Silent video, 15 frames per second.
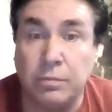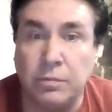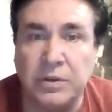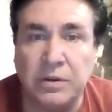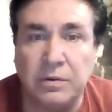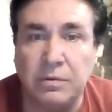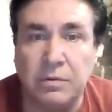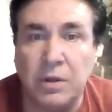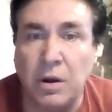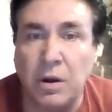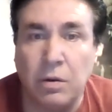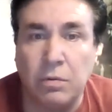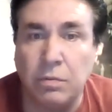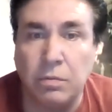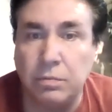you
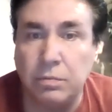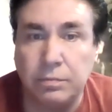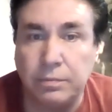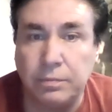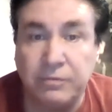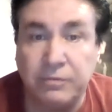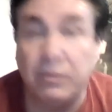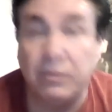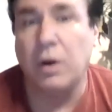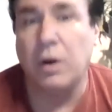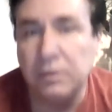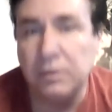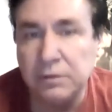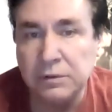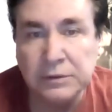know, before.